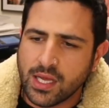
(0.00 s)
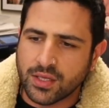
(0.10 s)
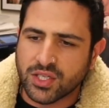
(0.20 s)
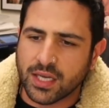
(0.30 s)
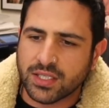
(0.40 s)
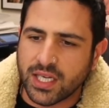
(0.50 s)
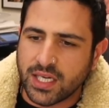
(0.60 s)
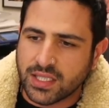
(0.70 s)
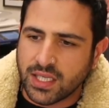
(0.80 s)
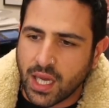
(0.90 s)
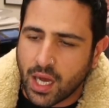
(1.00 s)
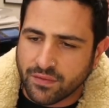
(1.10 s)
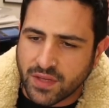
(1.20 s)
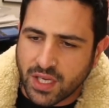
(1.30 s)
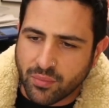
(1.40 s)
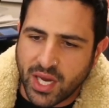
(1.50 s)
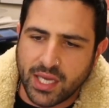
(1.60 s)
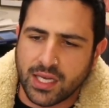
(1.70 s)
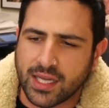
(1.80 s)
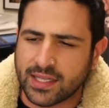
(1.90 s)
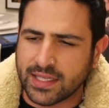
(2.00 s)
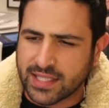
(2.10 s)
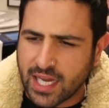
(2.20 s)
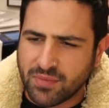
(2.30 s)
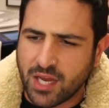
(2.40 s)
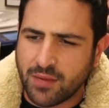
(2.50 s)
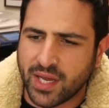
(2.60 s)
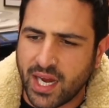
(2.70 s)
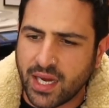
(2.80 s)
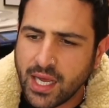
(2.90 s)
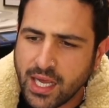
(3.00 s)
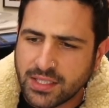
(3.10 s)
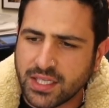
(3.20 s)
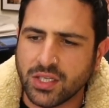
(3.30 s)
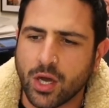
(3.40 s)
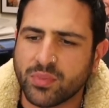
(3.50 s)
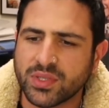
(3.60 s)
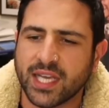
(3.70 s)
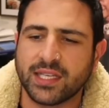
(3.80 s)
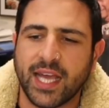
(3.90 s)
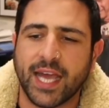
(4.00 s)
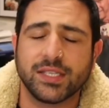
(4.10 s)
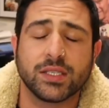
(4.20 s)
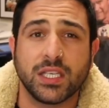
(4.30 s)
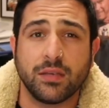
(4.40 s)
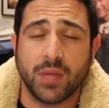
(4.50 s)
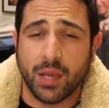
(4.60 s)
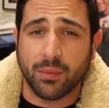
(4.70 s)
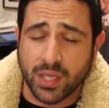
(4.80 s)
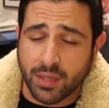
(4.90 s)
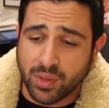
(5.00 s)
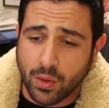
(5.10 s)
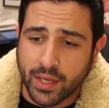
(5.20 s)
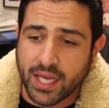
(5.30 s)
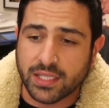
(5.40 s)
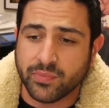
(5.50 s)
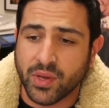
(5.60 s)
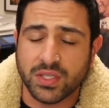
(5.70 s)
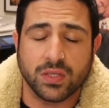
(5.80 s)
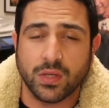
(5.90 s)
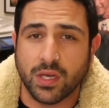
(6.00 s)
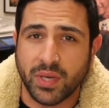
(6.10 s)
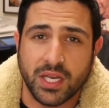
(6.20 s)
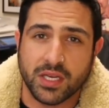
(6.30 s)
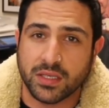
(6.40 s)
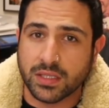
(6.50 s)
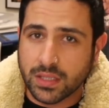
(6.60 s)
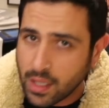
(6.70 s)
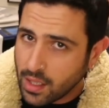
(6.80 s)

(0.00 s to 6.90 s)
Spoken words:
The judge is of the opinion that the DPP did not protect the agency employees' personal opinions.